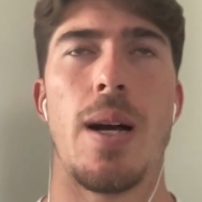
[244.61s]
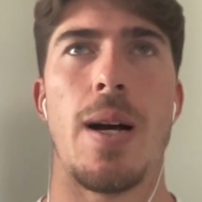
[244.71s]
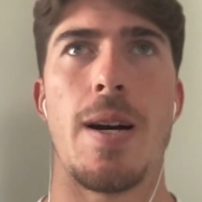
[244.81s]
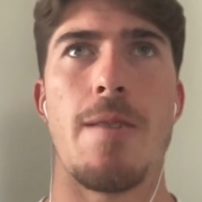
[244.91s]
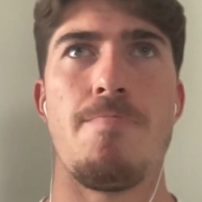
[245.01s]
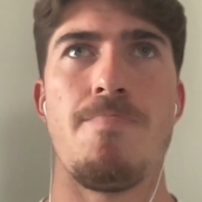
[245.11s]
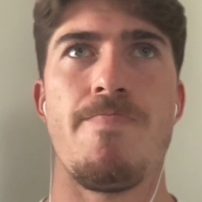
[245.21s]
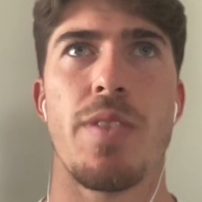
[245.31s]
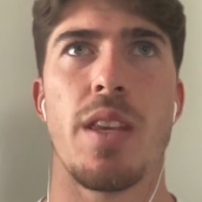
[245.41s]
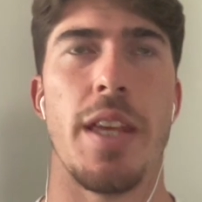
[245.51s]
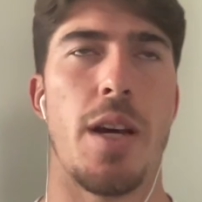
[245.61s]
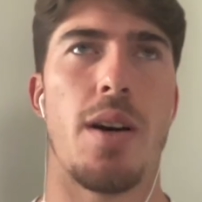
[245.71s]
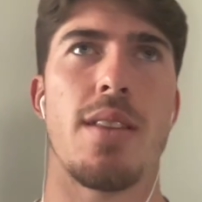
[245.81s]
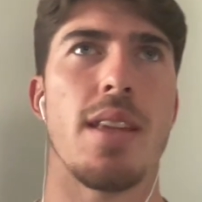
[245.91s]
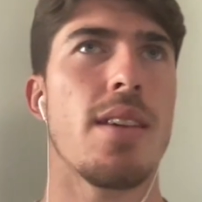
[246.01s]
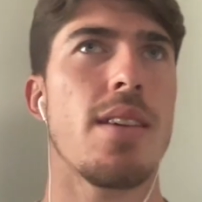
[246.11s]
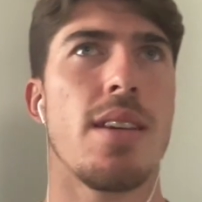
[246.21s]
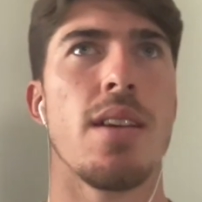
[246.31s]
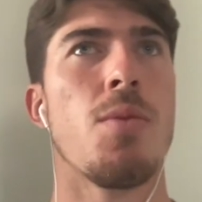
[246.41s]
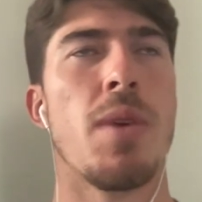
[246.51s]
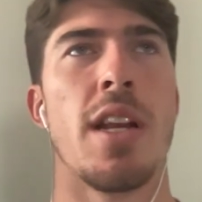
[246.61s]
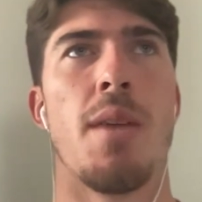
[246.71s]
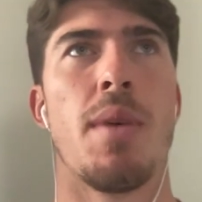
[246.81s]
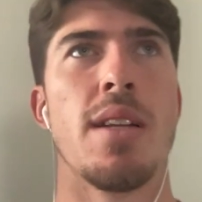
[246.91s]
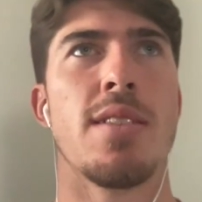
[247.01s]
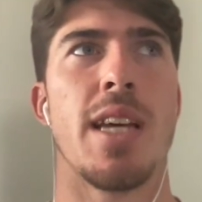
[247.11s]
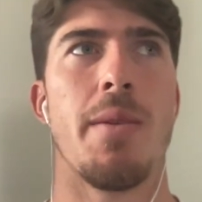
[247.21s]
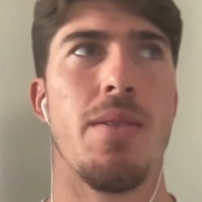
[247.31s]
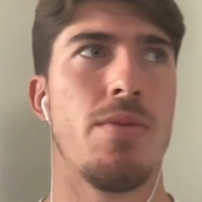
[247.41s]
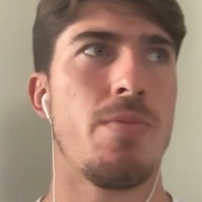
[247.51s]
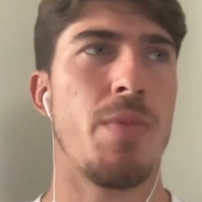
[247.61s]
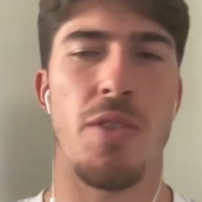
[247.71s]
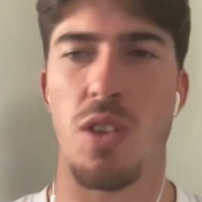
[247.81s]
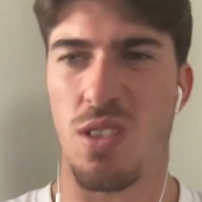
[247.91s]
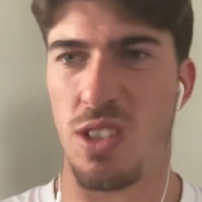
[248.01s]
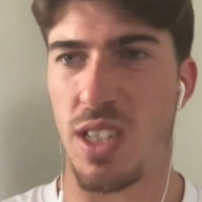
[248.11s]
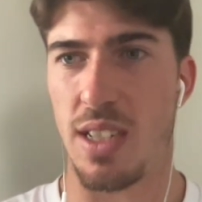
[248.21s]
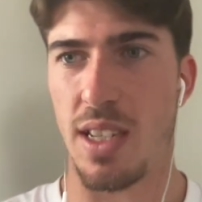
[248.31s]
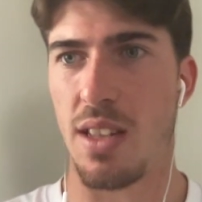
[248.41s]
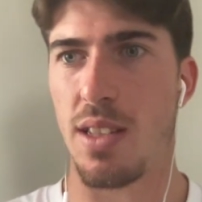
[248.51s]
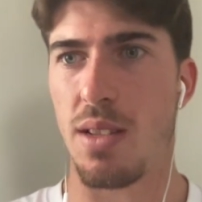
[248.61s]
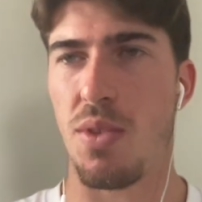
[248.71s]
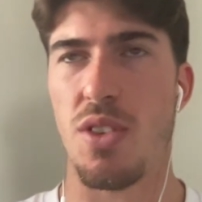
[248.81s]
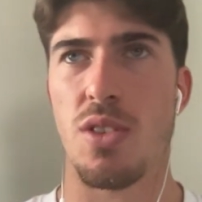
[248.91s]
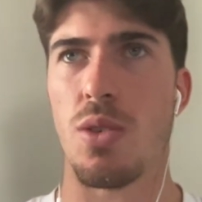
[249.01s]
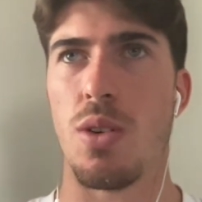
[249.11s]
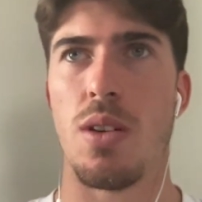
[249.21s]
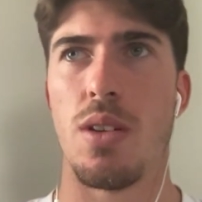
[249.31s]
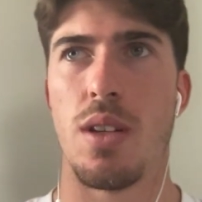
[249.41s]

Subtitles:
you know, I think in our mindset, we've not got to change anything. We've just got to...